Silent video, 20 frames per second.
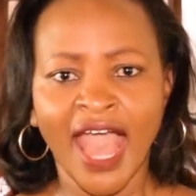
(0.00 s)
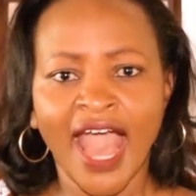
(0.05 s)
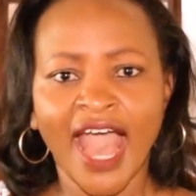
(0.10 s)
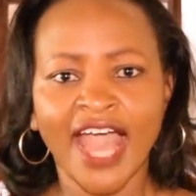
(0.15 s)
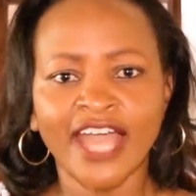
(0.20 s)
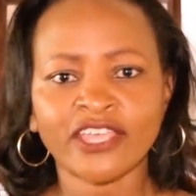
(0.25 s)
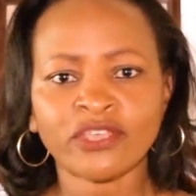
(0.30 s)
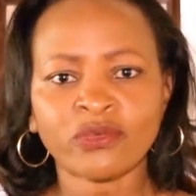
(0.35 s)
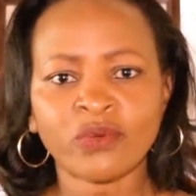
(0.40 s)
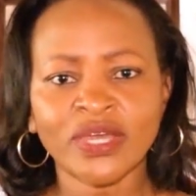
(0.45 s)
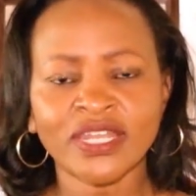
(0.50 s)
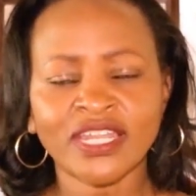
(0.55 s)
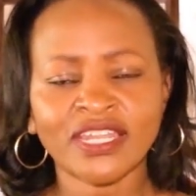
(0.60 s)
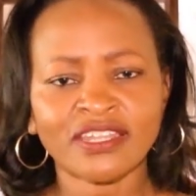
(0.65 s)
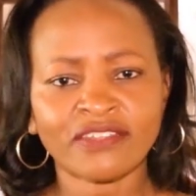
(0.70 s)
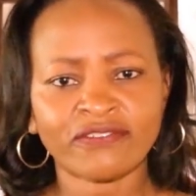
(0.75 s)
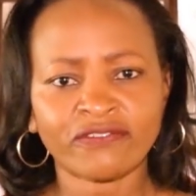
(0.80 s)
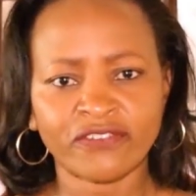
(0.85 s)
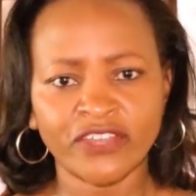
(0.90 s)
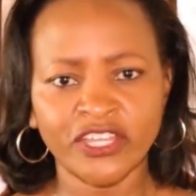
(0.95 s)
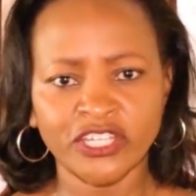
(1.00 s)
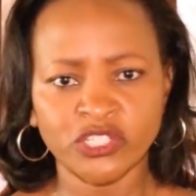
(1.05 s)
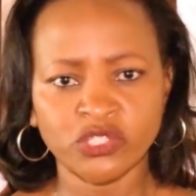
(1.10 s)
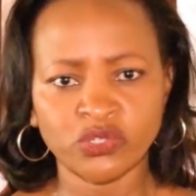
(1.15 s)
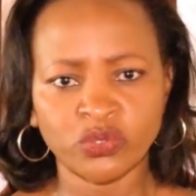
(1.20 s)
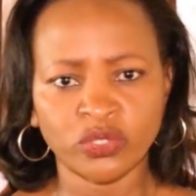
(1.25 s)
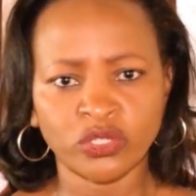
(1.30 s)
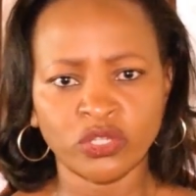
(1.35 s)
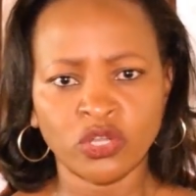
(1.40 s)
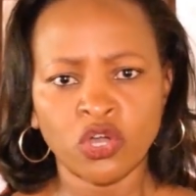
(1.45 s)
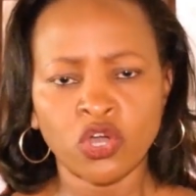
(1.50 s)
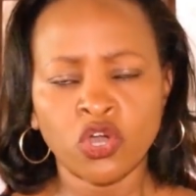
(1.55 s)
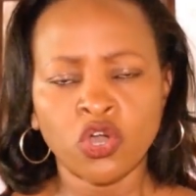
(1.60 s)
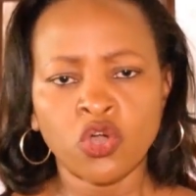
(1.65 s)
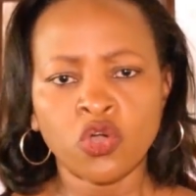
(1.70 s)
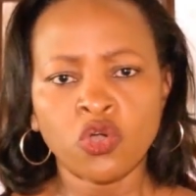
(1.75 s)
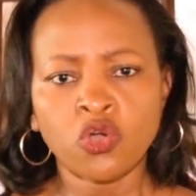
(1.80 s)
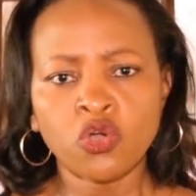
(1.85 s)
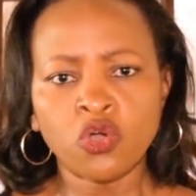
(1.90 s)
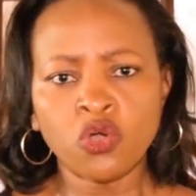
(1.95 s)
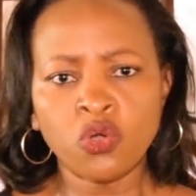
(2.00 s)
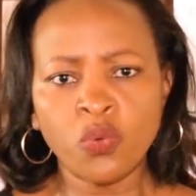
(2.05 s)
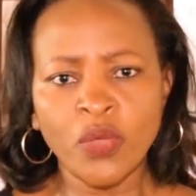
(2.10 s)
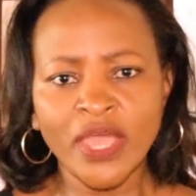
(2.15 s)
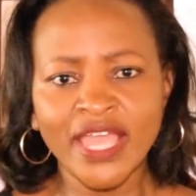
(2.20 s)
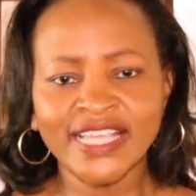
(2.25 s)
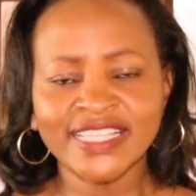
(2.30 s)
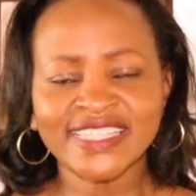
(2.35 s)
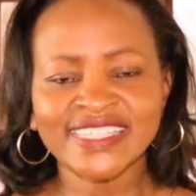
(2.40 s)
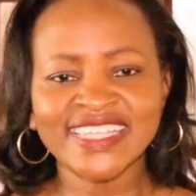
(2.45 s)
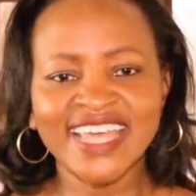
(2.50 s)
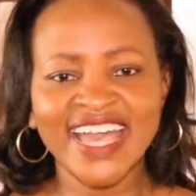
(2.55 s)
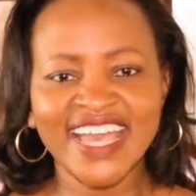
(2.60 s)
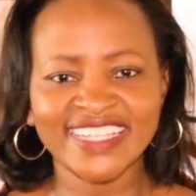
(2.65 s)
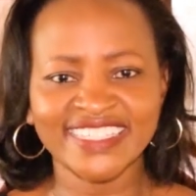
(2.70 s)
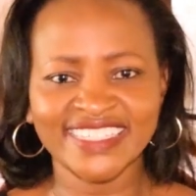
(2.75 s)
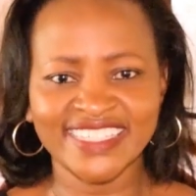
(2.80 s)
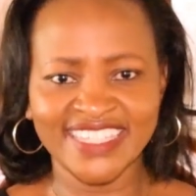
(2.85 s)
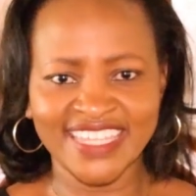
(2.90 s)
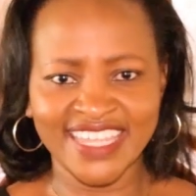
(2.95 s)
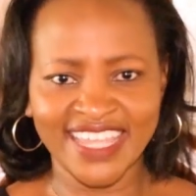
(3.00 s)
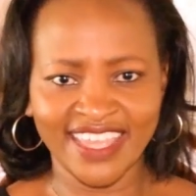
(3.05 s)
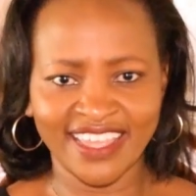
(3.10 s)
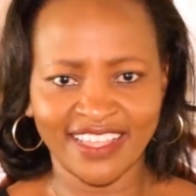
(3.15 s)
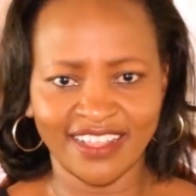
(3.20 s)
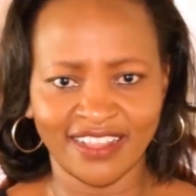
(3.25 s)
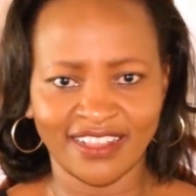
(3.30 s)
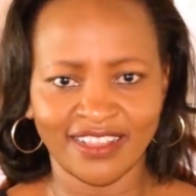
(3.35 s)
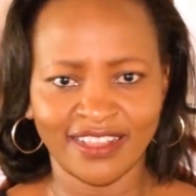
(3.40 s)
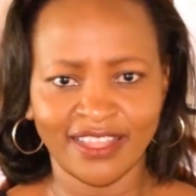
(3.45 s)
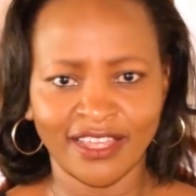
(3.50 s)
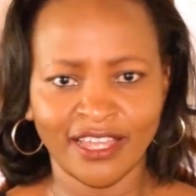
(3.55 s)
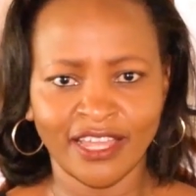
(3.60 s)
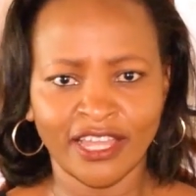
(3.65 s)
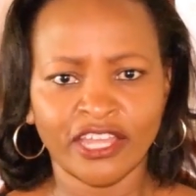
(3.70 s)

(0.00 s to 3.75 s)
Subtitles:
Are you an individual who waits until